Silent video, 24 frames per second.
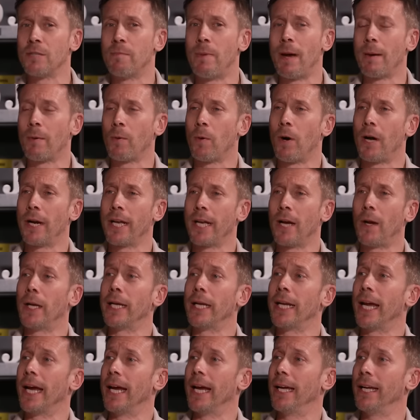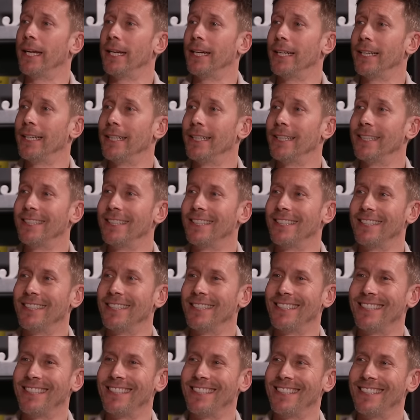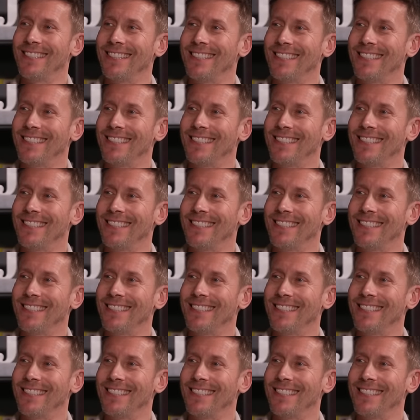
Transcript: Pep Guardiola. Yet. No. Well, oh,